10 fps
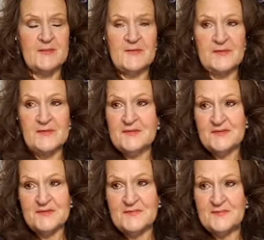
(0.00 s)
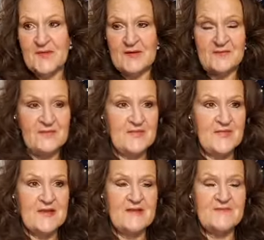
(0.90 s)
And this is a, a
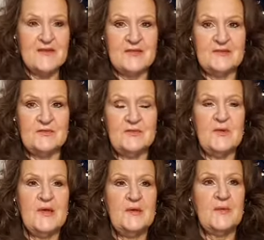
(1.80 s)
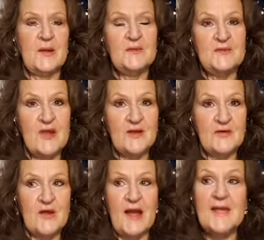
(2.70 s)
thing I fell into when I was
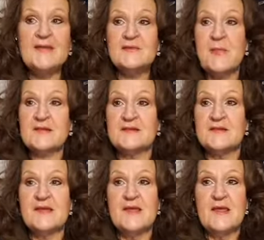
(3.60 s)
younger. I expected